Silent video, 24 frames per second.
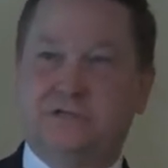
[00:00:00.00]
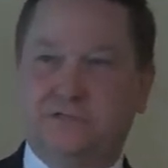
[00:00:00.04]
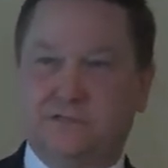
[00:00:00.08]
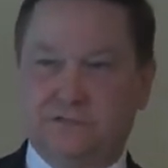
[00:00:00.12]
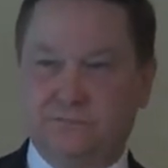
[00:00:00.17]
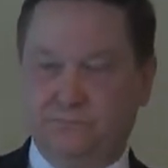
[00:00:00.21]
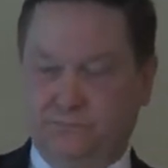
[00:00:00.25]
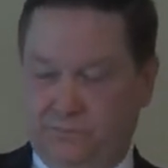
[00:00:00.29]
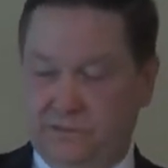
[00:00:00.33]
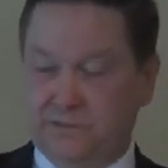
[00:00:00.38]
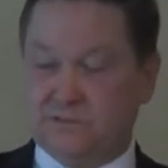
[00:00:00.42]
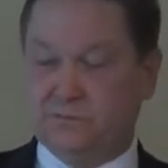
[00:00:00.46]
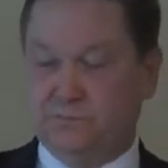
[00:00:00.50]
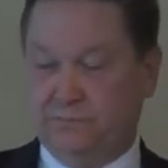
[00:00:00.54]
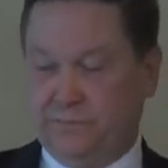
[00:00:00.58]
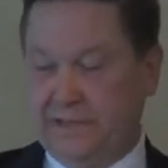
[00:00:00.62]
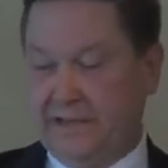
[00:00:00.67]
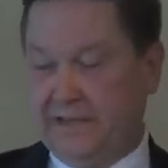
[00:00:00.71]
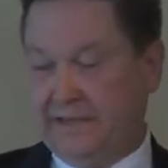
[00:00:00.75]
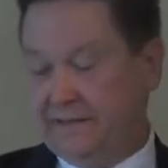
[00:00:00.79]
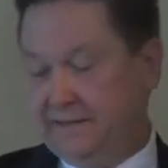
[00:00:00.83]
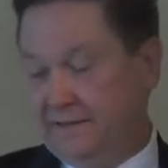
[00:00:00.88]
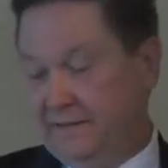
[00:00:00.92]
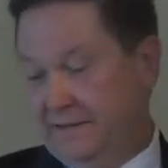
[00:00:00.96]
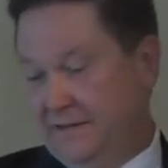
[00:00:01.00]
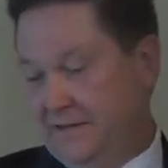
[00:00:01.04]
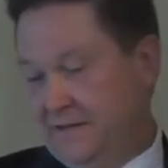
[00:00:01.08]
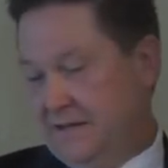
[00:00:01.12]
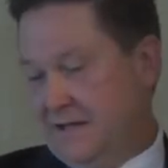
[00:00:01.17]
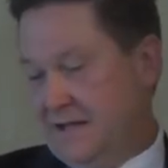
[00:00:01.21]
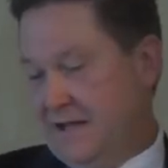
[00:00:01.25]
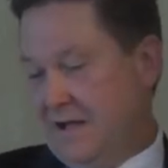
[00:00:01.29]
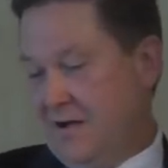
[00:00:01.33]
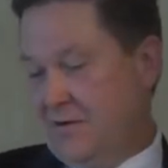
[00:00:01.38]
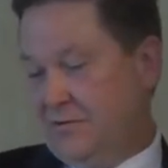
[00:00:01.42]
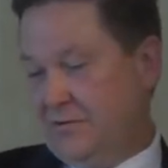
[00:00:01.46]
It's big,
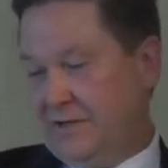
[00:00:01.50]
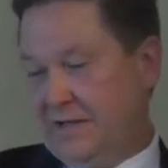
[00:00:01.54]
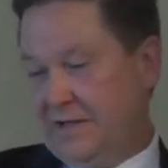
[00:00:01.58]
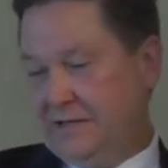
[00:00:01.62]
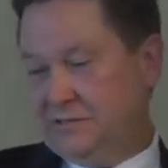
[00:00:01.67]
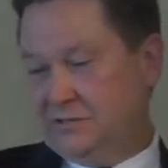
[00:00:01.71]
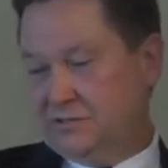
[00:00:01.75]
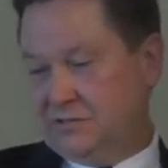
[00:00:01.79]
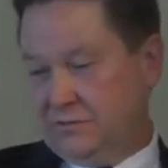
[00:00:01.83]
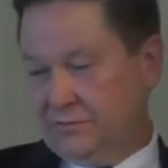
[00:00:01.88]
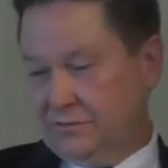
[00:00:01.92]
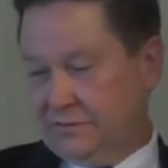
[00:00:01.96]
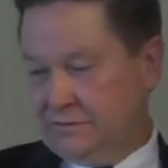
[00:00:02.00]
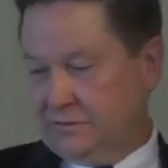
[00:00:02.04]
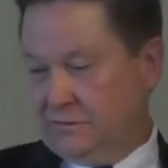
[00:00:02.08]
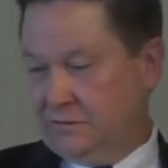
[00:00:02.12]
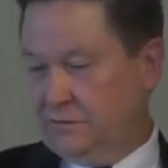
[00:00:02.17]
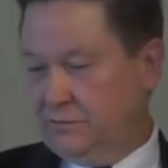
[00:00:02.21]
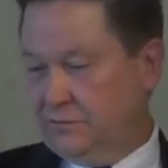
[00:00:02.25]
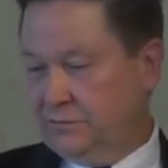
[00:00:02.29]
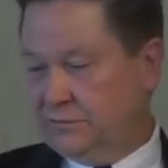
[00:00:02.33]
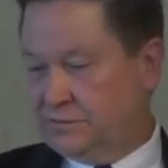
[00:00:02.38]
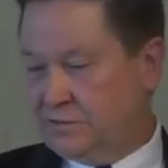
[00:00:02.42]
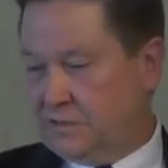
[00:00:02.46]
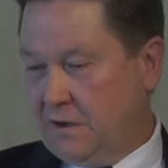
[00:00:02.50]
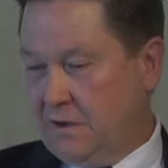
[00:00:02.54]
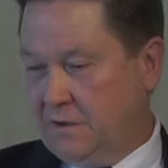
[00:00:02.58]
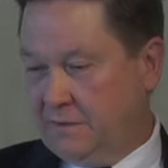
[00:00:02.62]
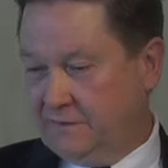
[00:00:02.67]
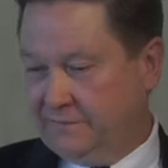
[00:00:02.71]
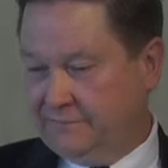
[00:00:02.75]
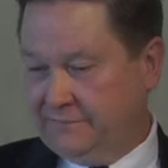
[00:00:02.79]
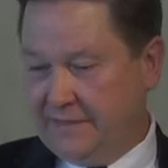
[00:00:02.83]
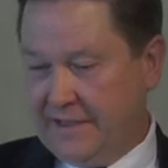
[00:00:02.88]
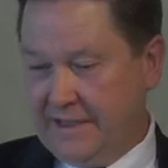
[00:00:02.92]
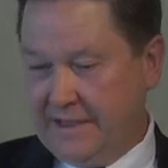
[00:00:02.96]
okay, so it includes
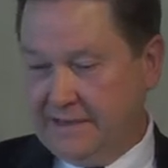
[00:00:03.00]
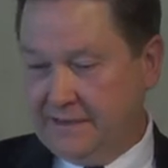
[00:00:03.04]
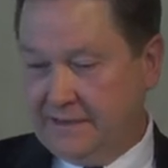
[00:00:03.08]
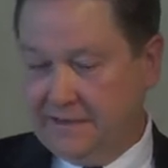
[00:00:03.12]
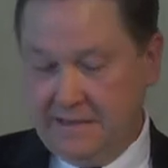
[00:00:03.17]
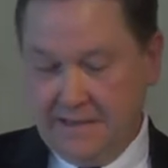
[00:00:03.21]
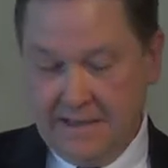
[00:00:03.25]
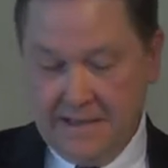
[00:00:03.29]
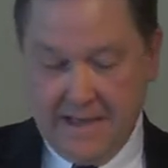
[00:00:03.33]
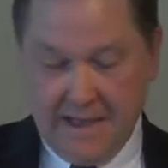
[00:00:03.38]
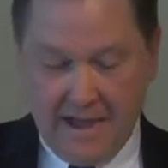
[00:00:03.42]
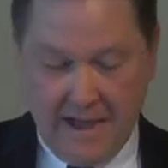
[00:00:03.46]
all of that.